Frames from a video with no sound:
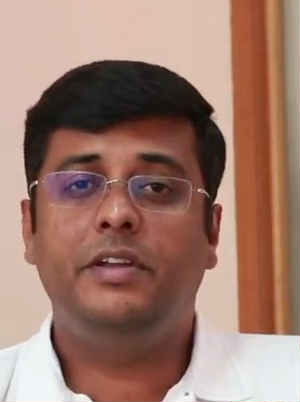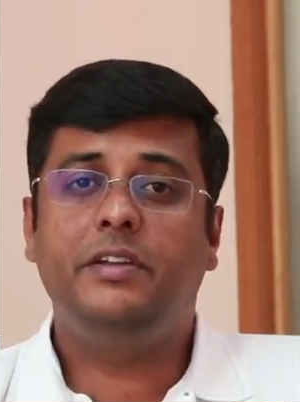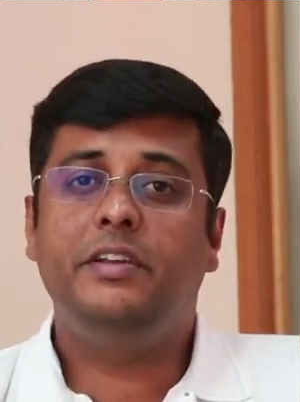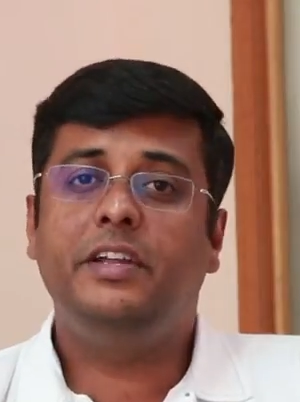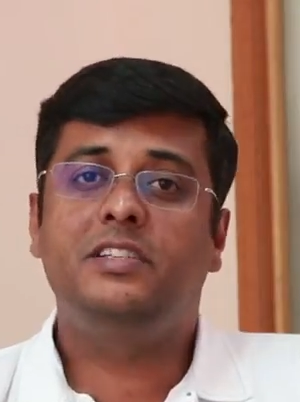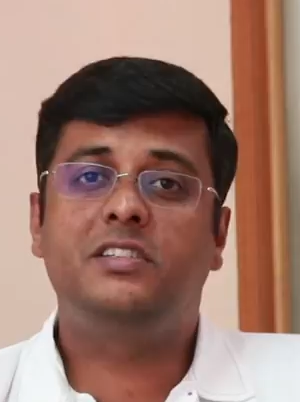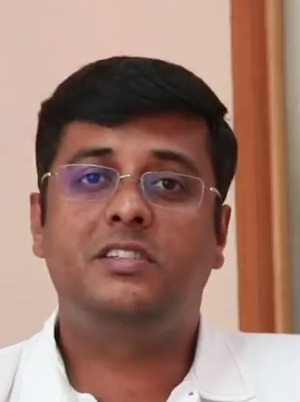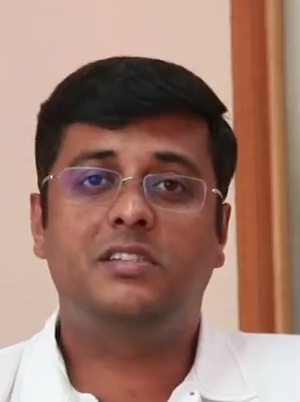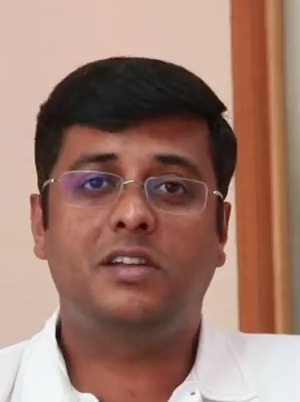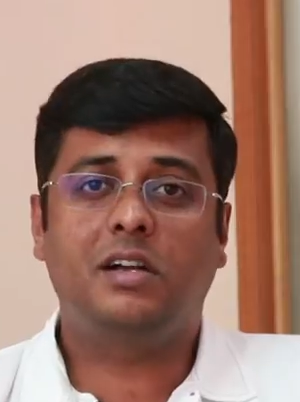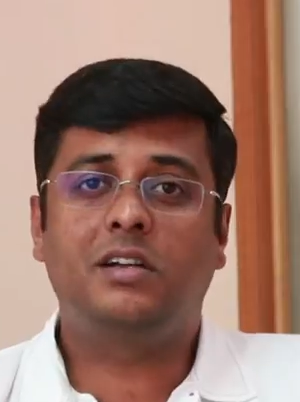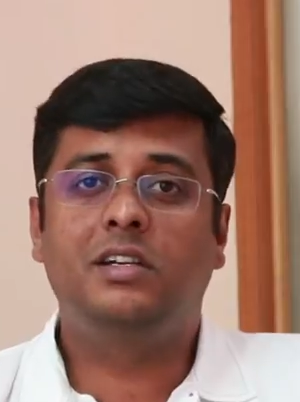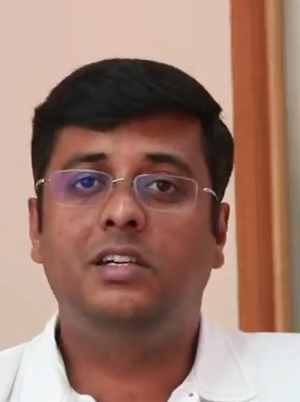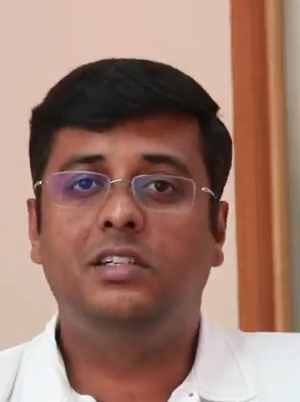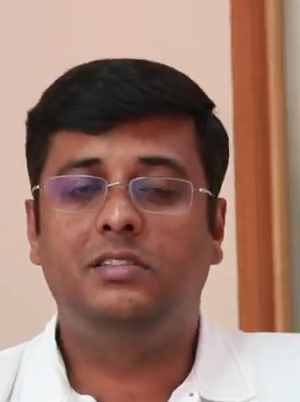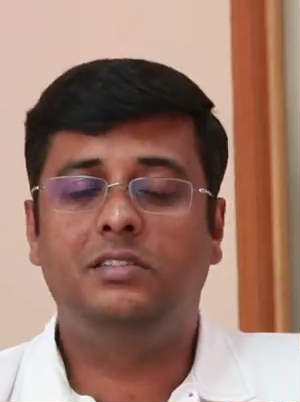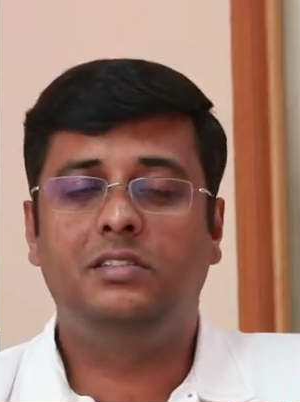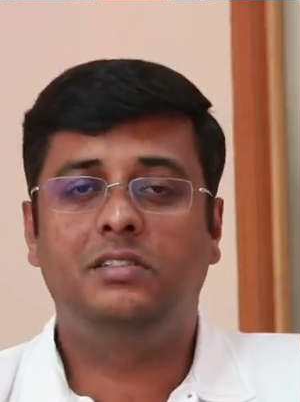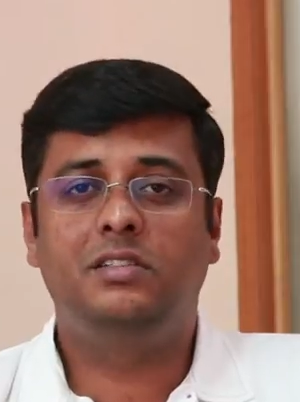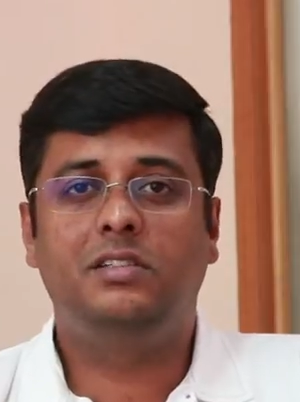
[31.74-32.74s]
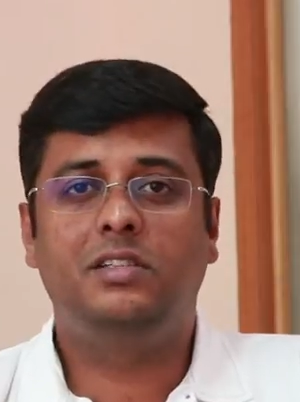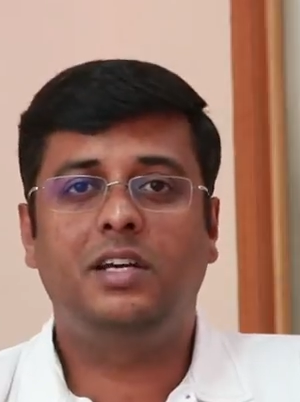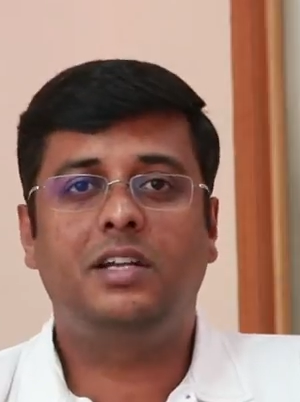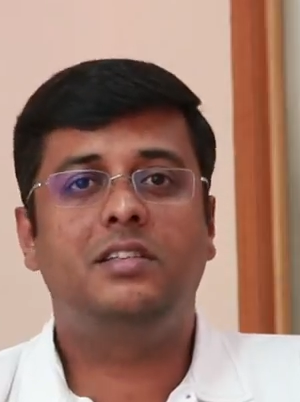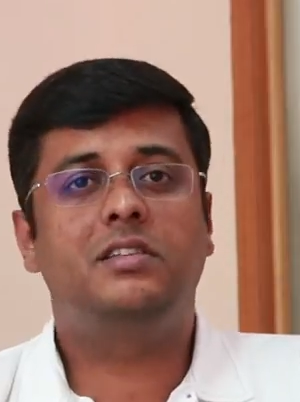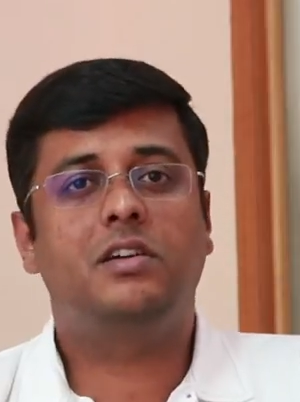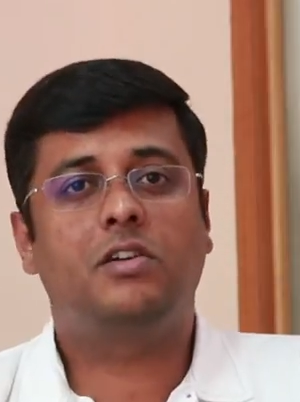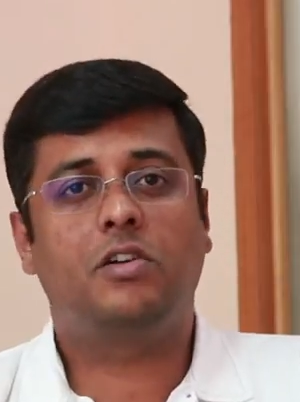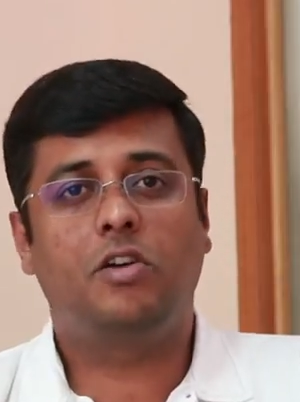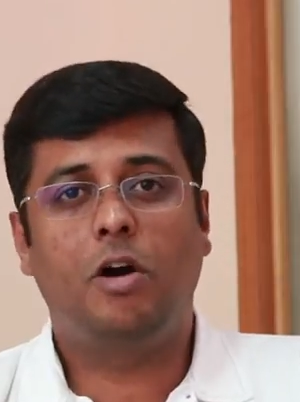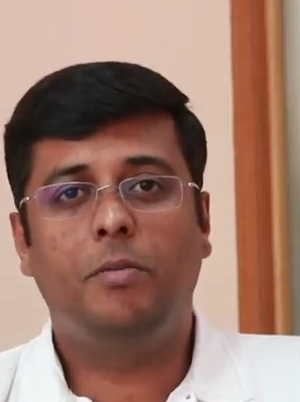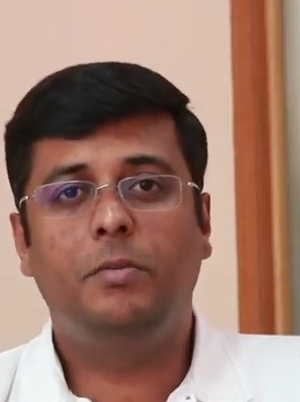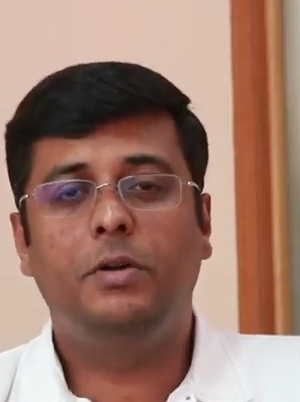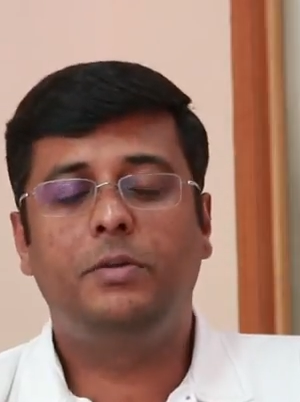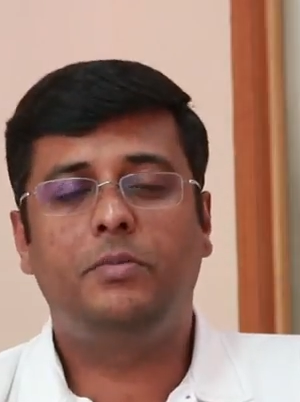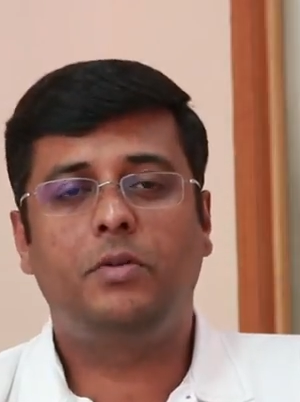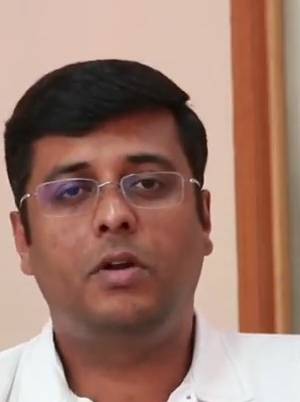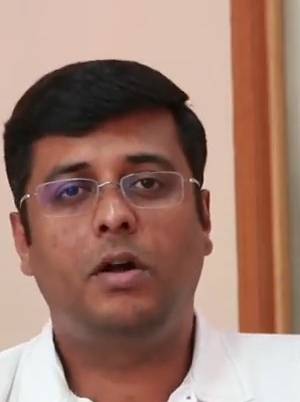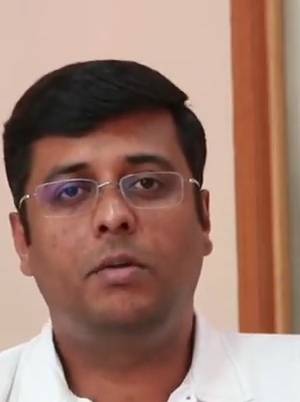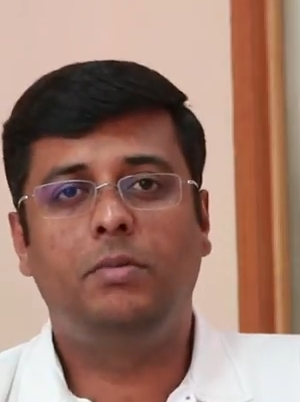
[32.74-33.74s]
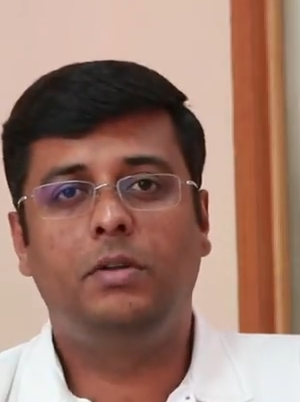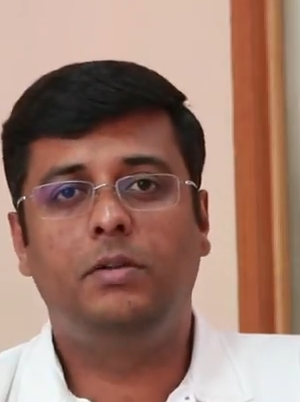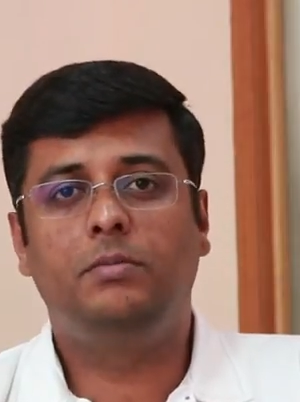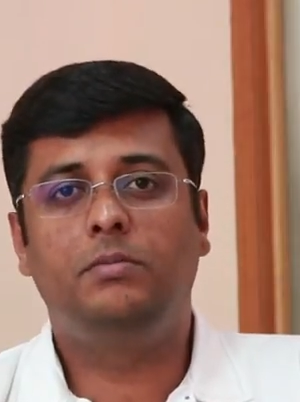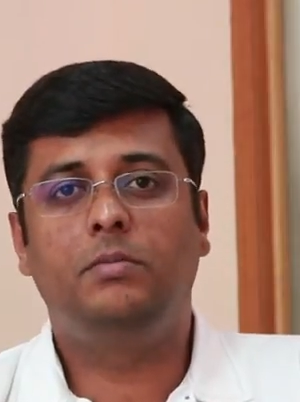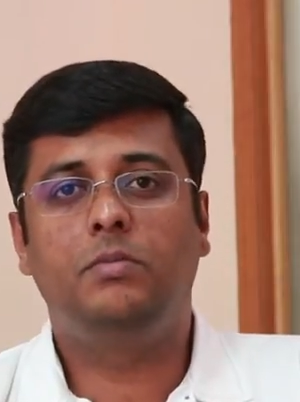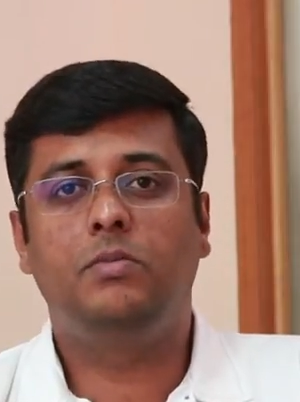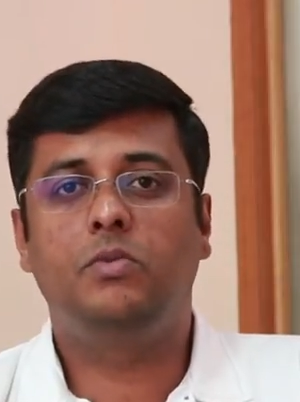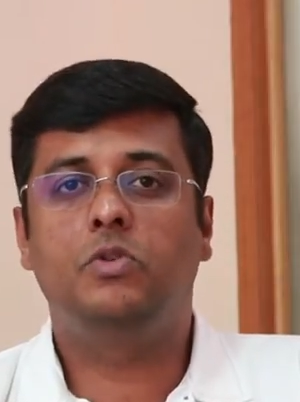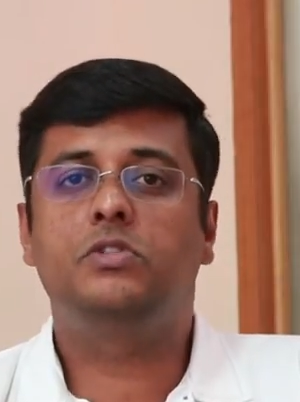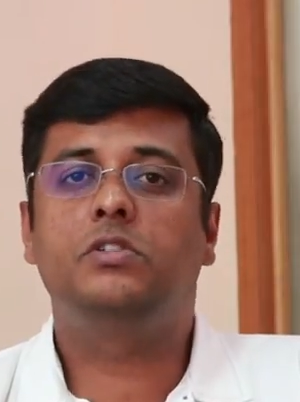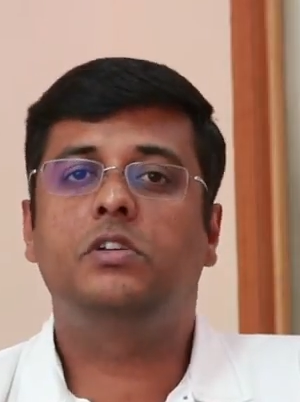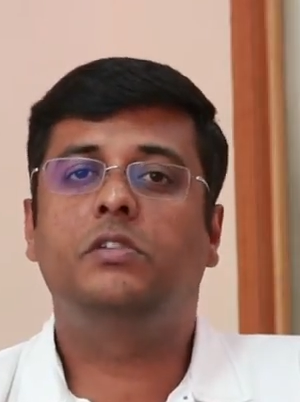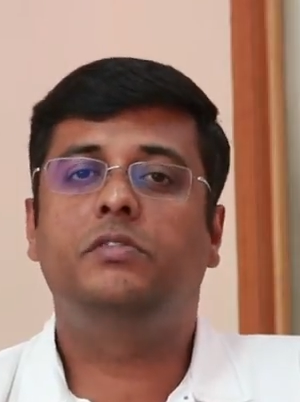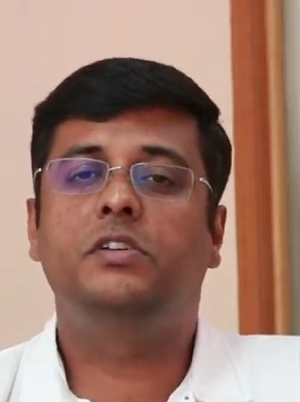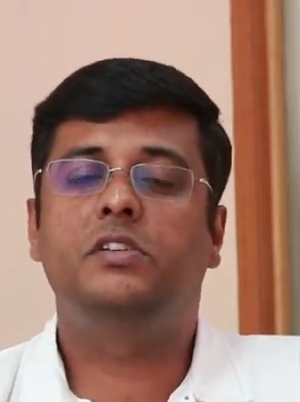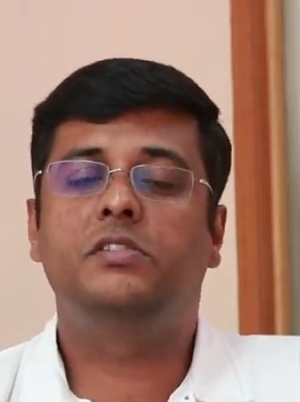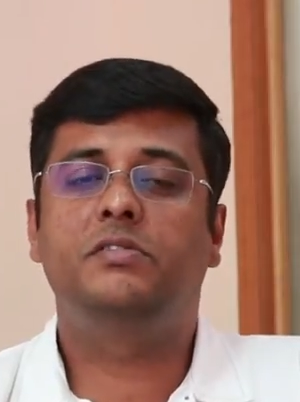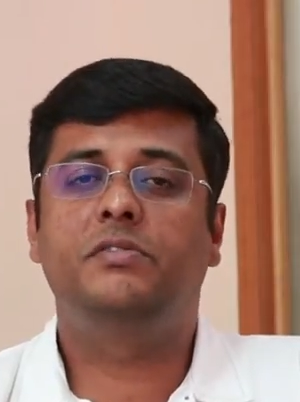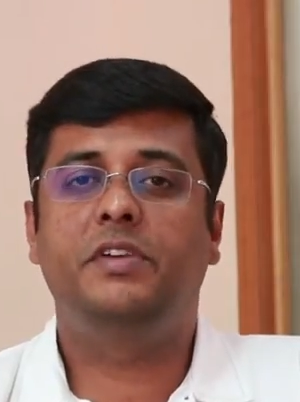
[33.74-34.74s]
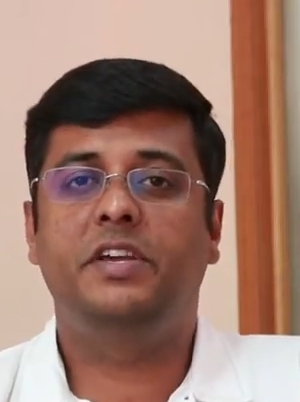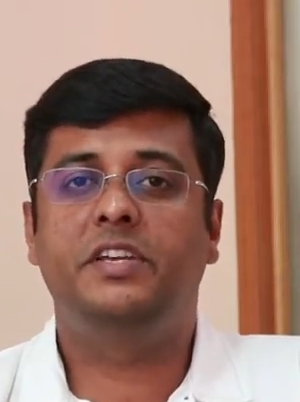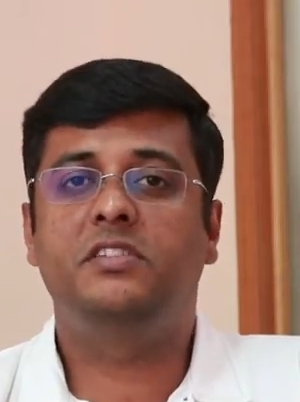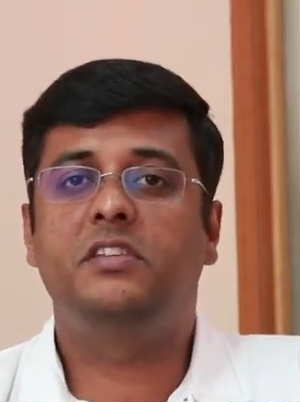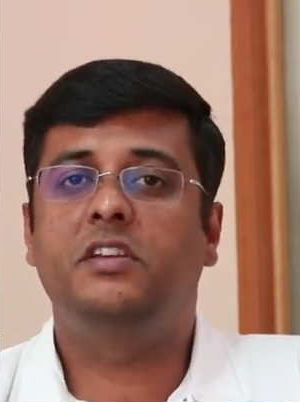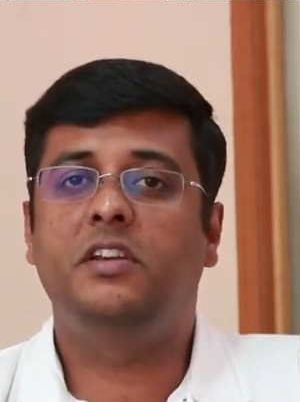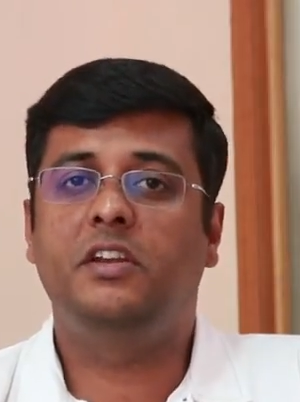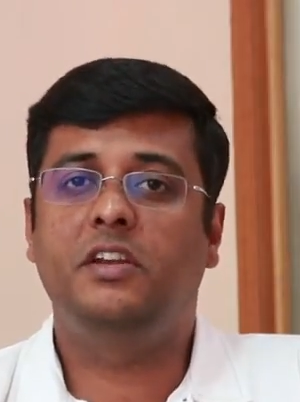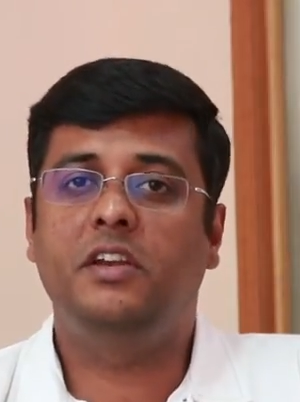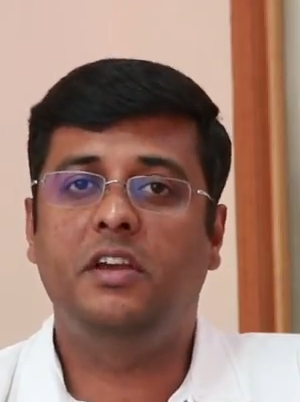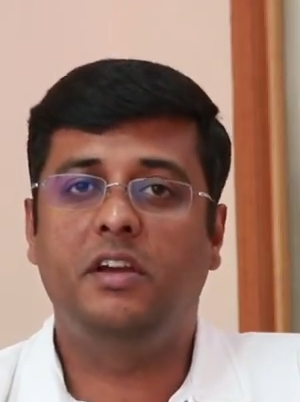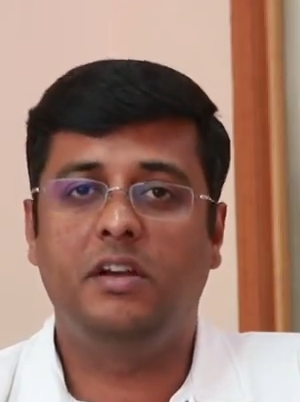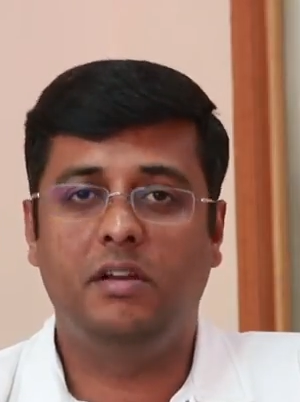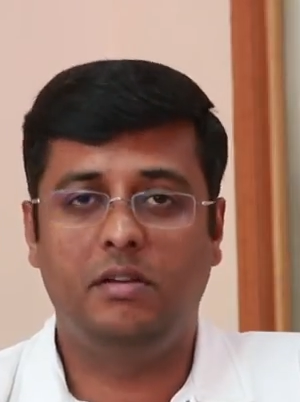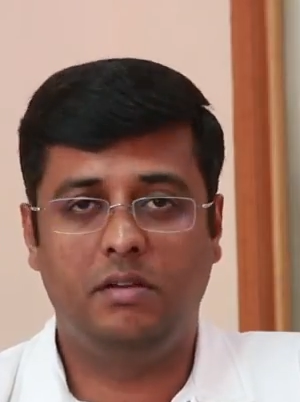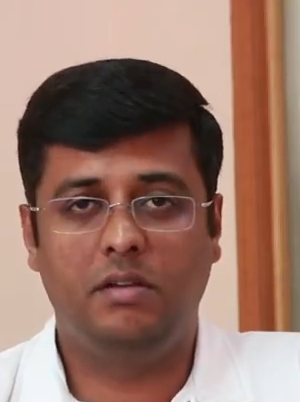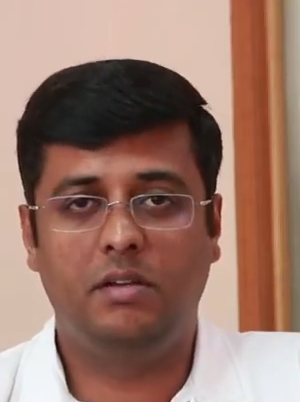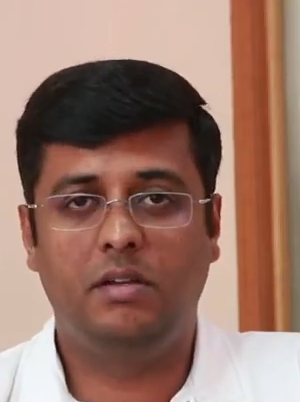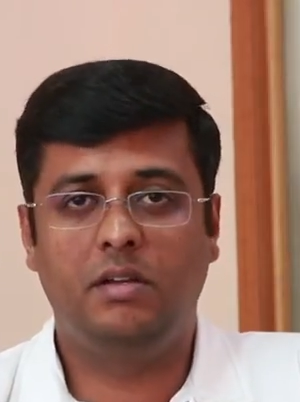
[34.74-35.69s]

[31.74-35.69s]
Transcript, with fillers: when it struck us that it's a common problem most of us face in India.